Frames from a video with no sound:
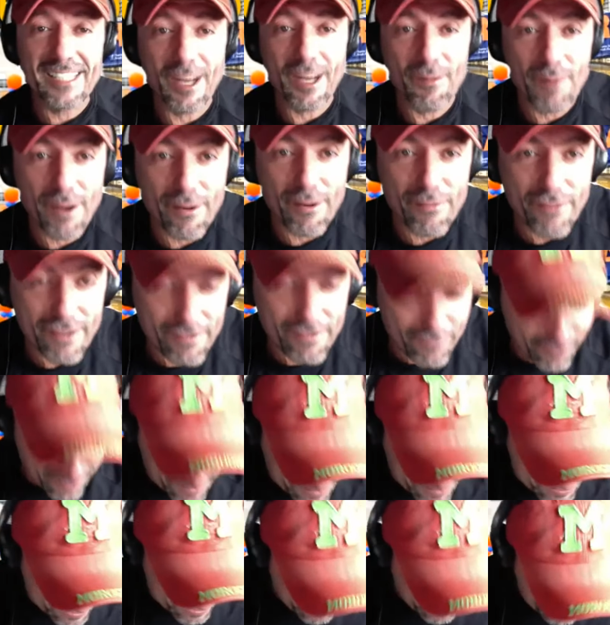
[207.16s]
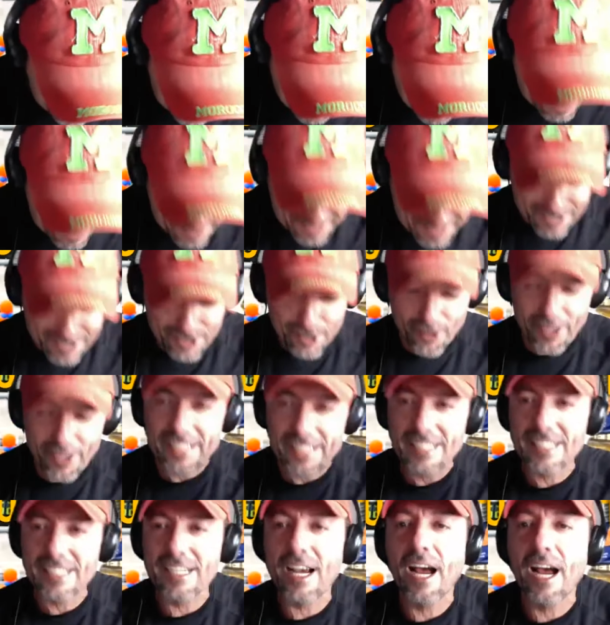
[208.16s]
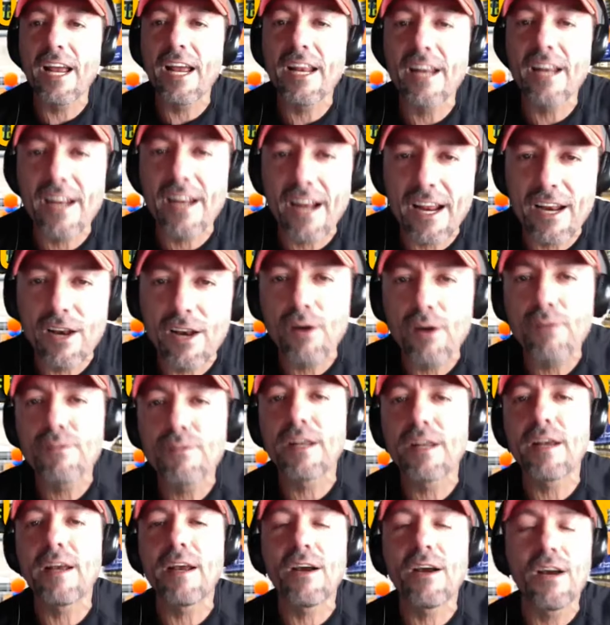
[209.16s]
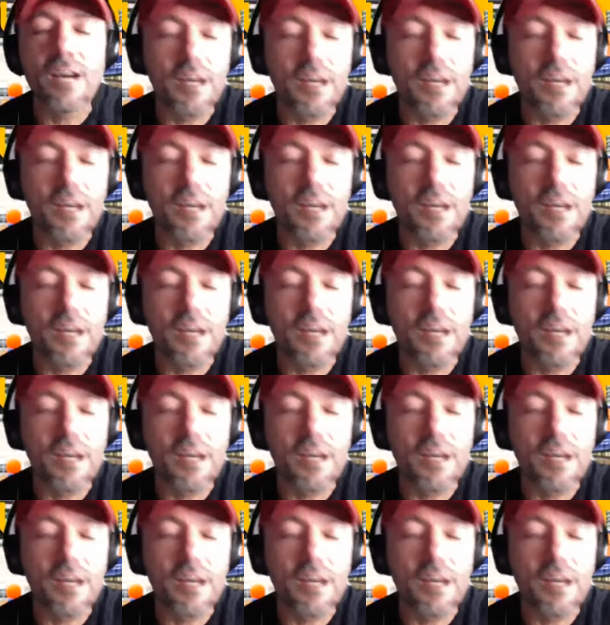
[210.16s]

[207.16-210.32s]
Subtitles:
my friend Francesca. She's so excited. I love the